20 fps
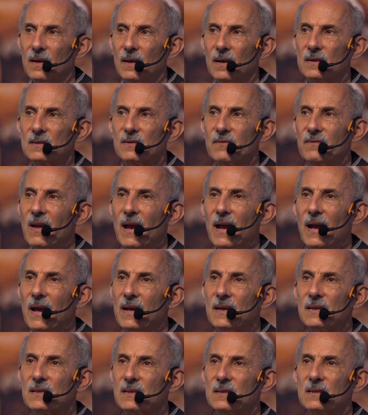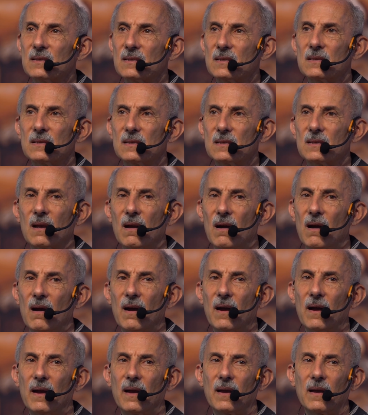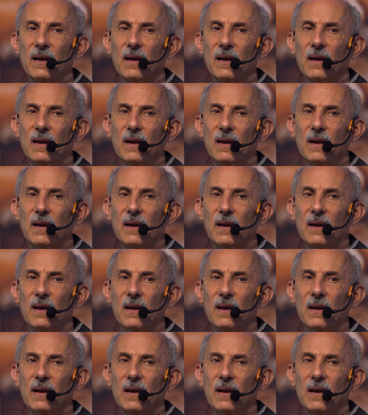as vast as the sky.